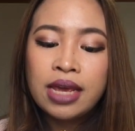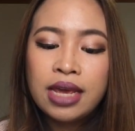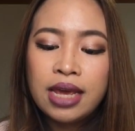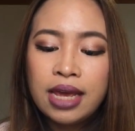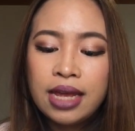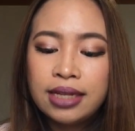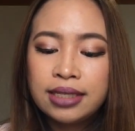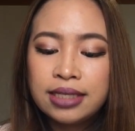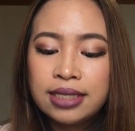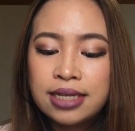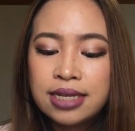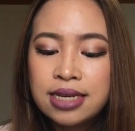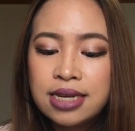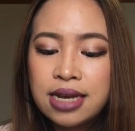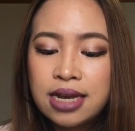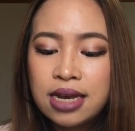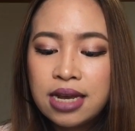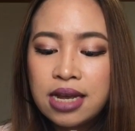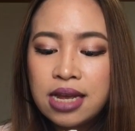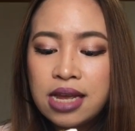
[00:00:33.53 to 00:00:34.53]
It
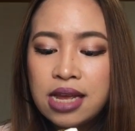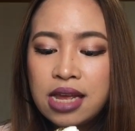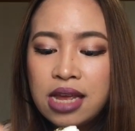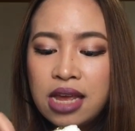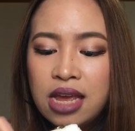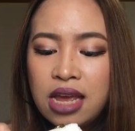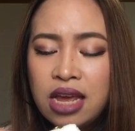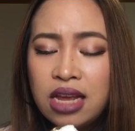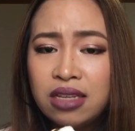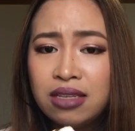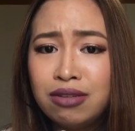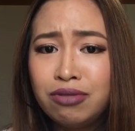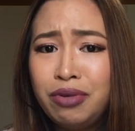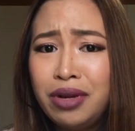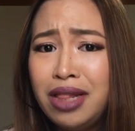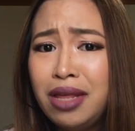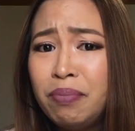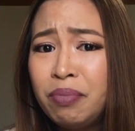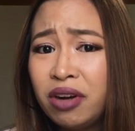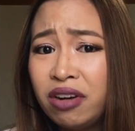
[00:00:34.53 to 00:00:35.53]
is
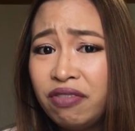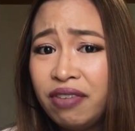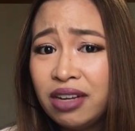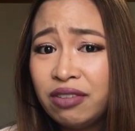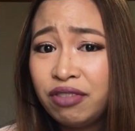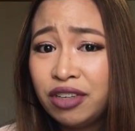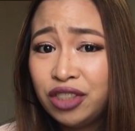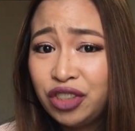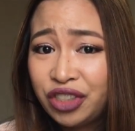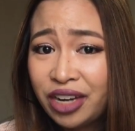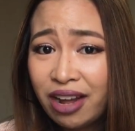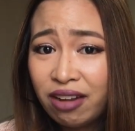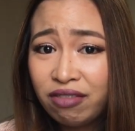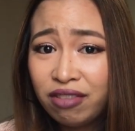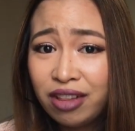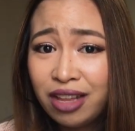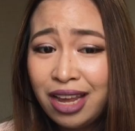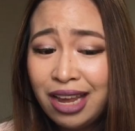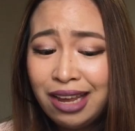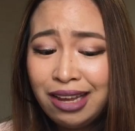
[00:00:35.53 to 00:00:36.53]
really perfect for
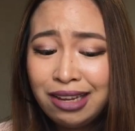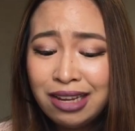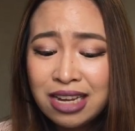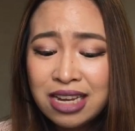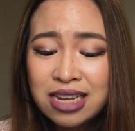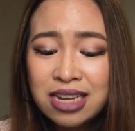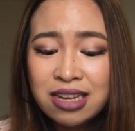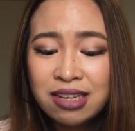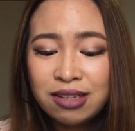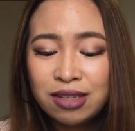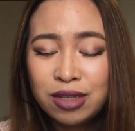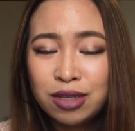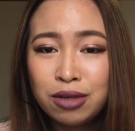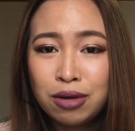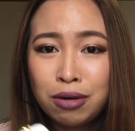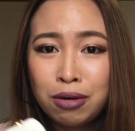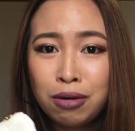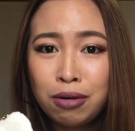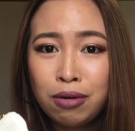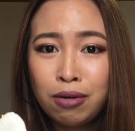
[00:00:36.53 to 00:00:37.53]
traveling.
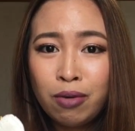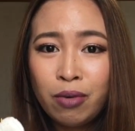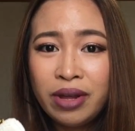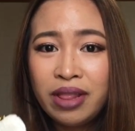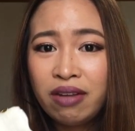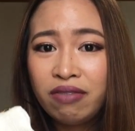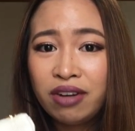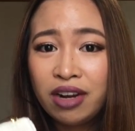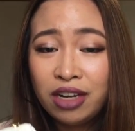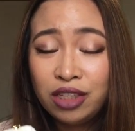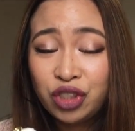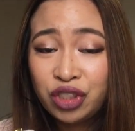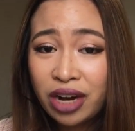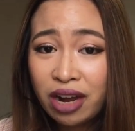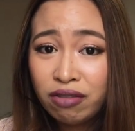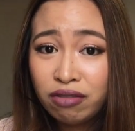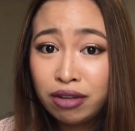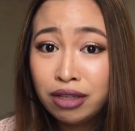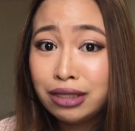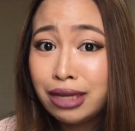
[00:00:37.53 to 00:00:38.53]
So whenever I
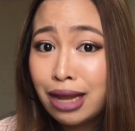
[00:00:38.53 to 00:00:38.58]
travel